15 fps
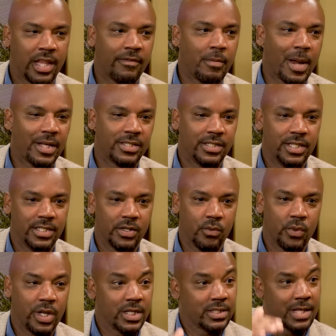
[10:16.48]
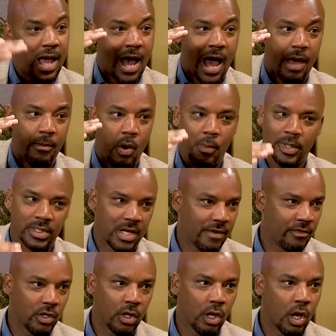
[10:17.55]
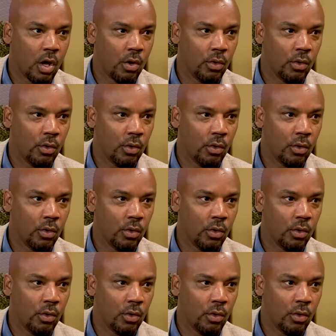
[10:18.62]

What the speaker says: everybody sees it when it's the high moments, never the low.